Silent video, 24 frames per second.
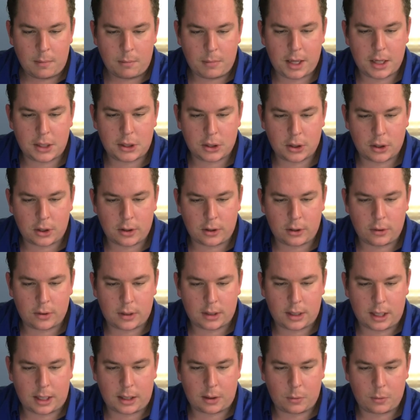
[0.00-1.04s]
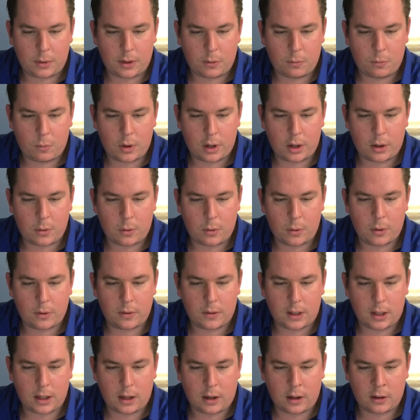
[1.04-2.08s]
Make sure you stick with one or
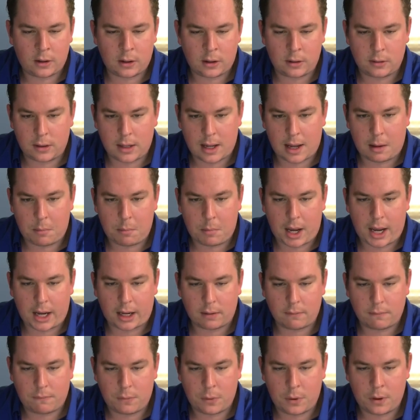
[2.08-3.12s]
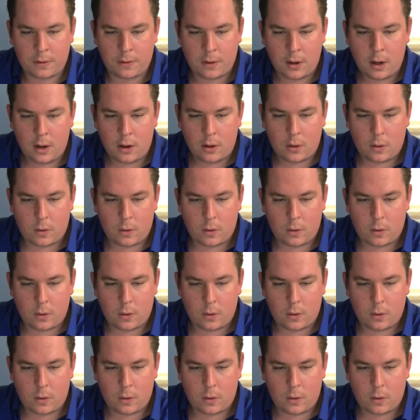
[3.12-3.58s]
the other, not back and forth.